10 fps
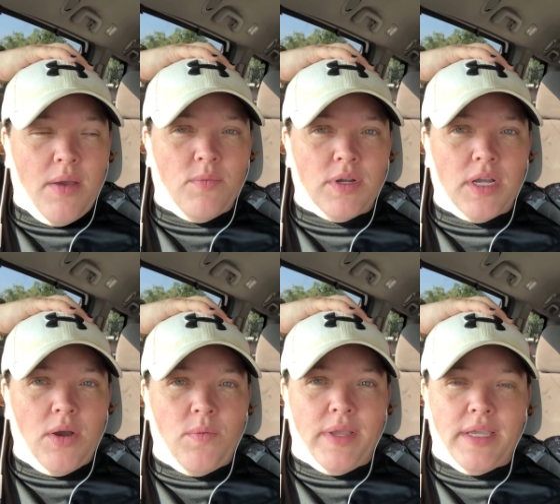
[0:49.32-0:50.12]
And we're
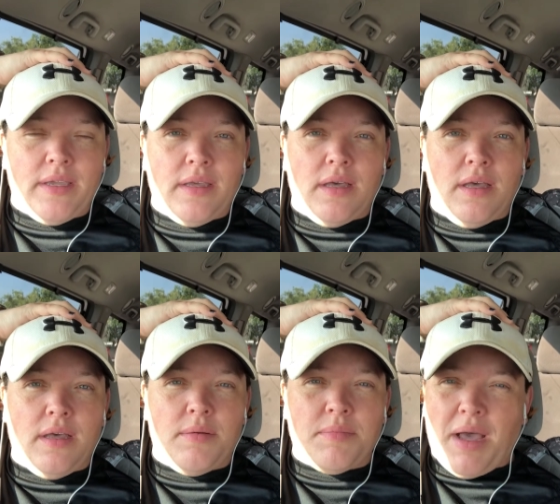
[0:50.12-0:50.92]
going,
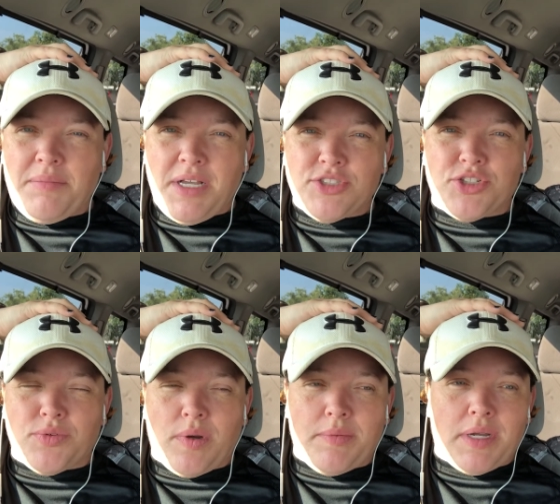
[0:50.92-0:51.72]
um, I'm not sure
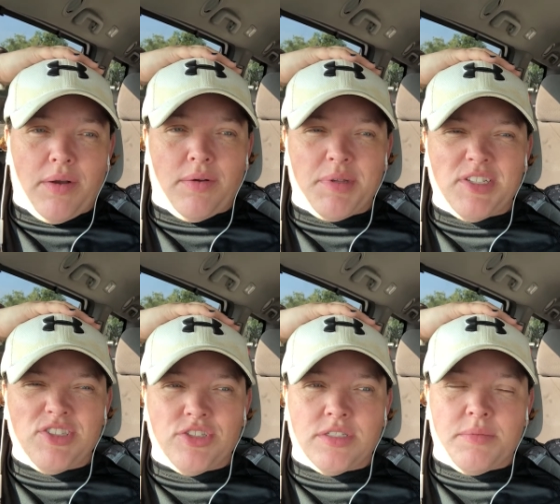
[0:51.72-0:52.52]
where we're going, but
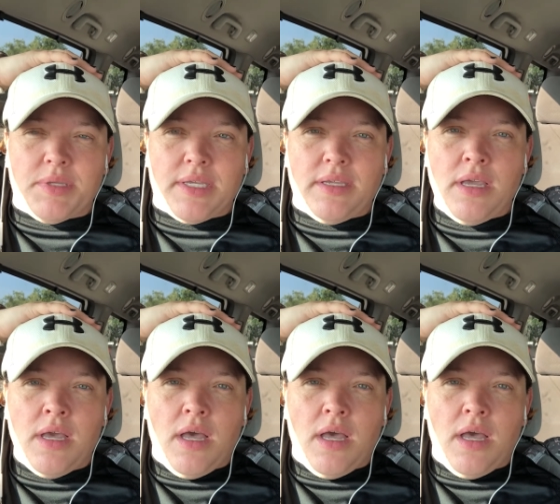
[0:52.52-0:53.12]
it's just going to be